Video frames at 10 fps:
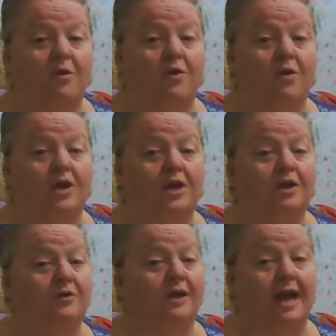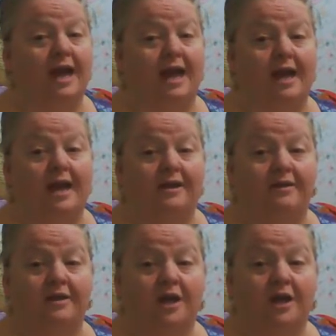or you
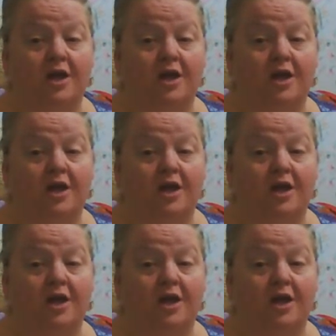can